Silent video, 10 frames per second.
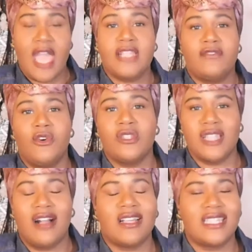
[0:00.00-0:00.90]
As Full
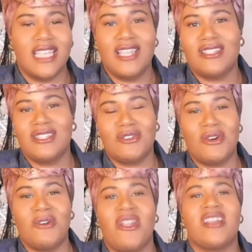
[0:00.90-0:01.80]
Style continues to
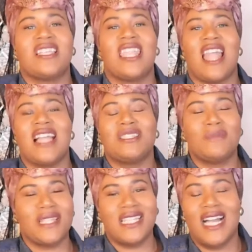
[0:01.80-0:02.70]
grow, there is a lot to
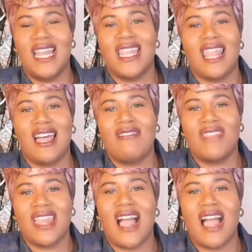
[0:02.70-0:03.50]
be done and a lot that